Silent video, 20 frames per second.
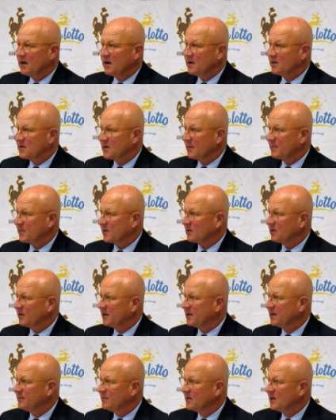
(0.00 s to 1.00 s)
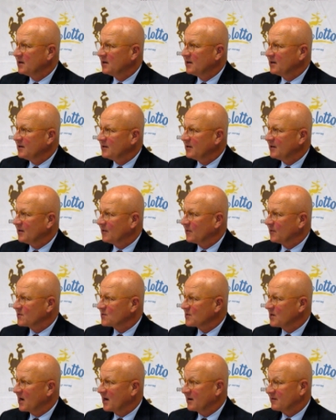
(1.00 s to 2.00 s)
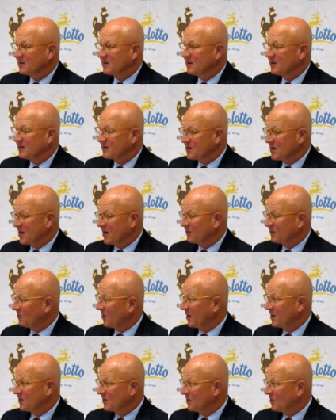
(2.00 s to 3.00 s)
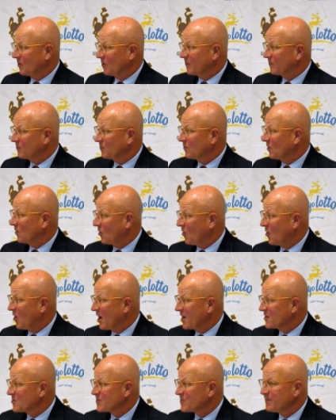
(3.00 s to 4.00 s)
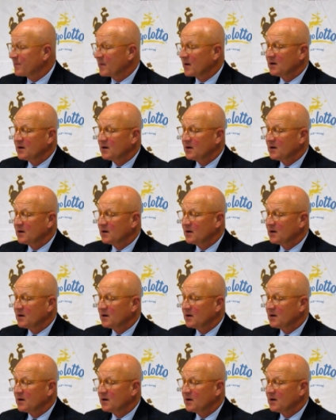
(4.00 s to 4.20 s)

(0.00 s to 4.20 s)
And typically, you know, it's not great to go through a loss.